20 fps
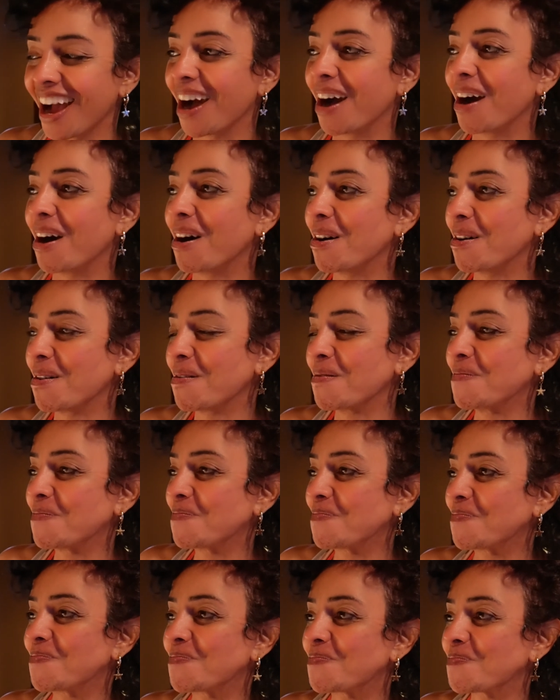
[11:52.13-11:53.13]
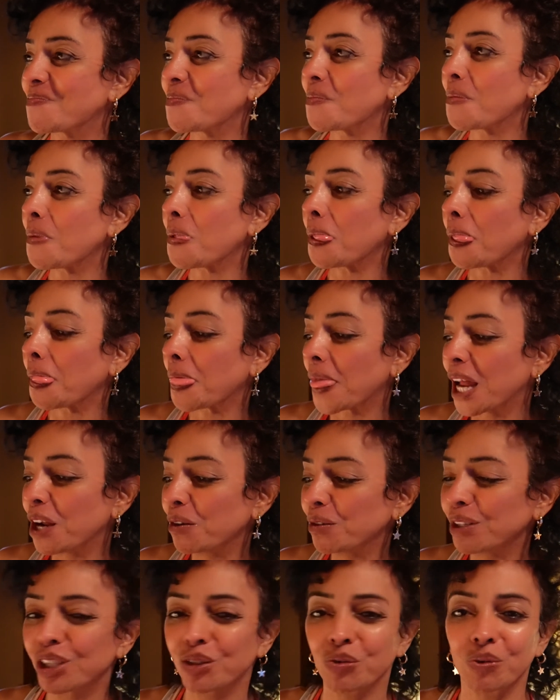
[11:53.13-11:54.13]
It
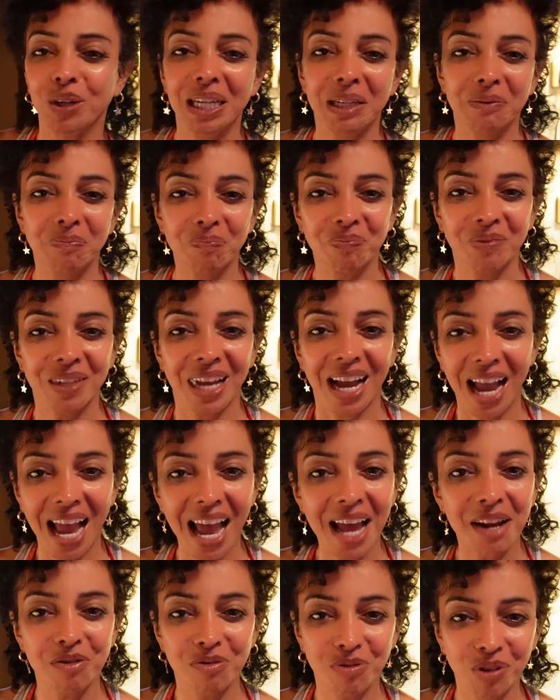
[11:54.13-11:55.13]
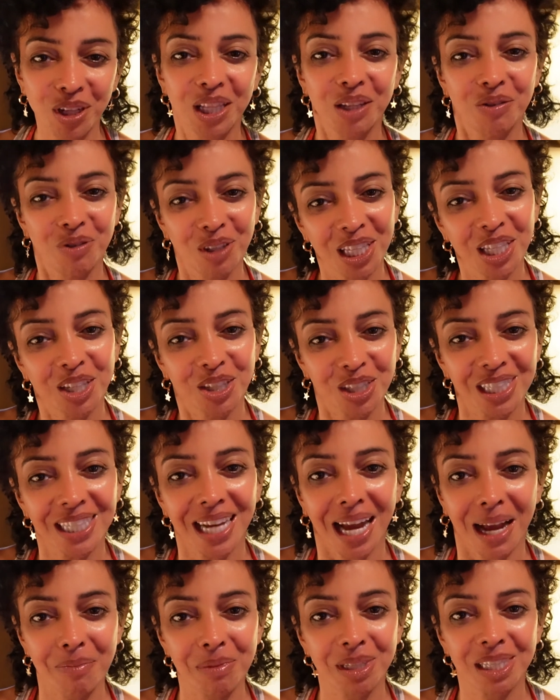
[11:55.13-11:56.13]
was sweet. I had a really, really good
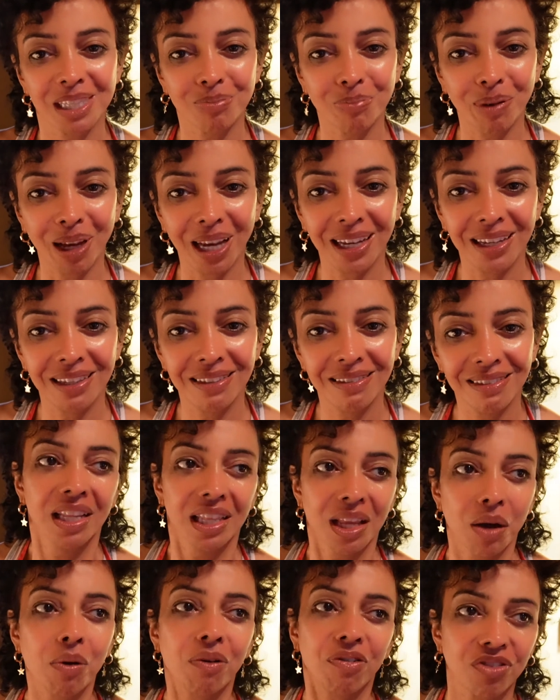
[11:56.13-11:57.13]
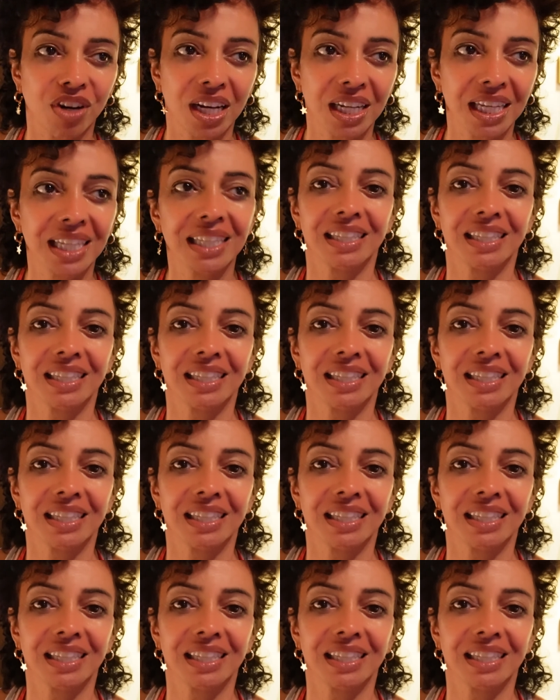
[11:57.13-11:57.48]
time in Spain. They were friendly.